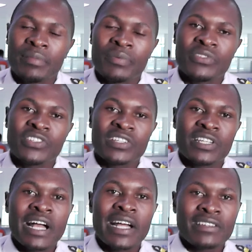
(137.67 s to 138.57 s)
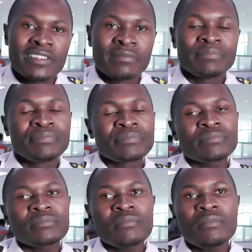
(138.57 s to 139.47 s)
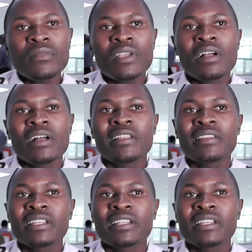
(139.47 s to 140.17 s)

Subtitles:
project at. And